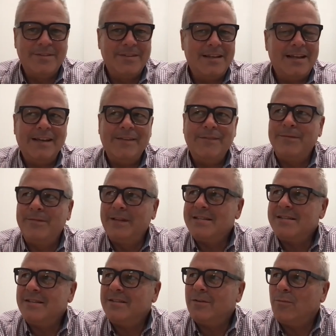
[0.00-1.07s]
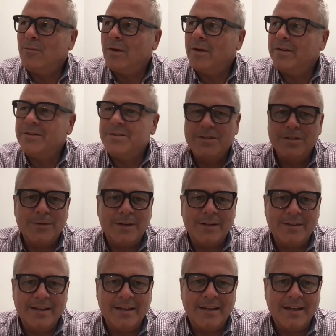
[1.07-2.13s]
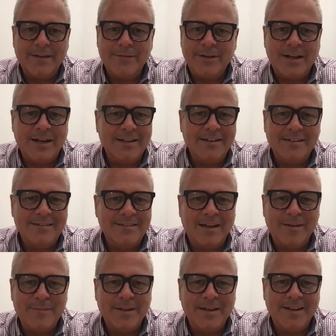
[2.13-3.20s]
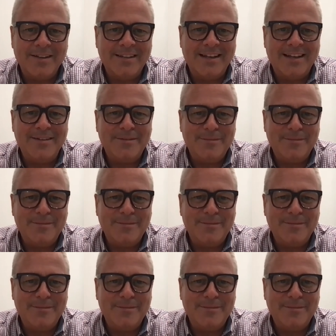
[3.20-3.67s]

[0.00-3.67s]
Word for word: I have listened to one or two. I think I have not, not beyond that.